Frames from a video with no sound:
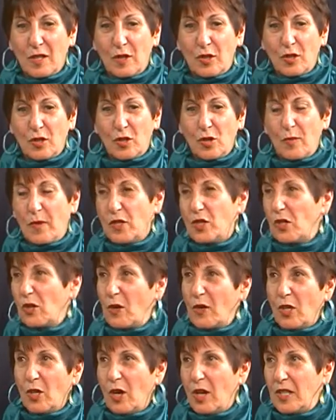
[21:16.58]
too much
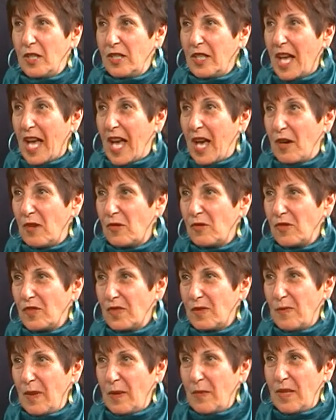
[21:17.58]
going on in the
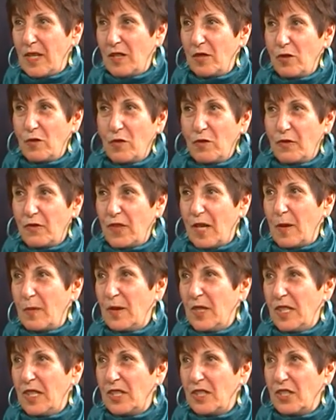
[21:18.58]
house. Maybe a new
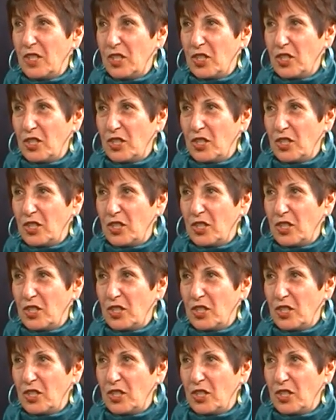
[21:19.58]
family addition.